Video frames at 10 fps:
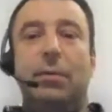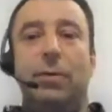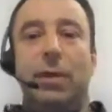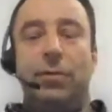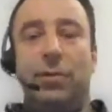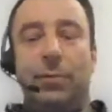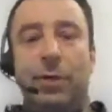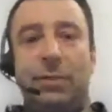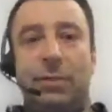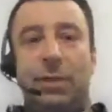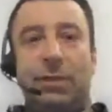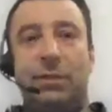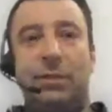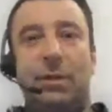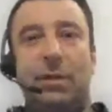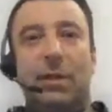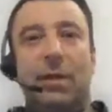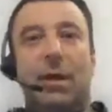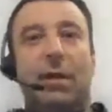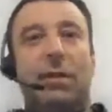with the 3D printers.
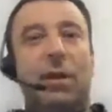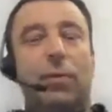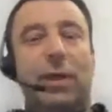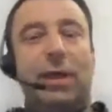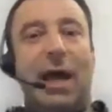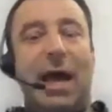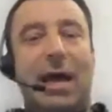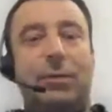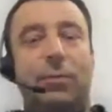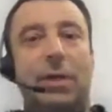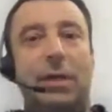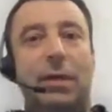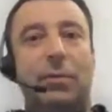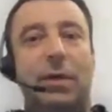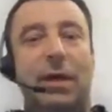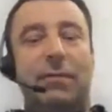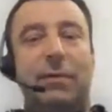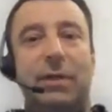I think with CAD we have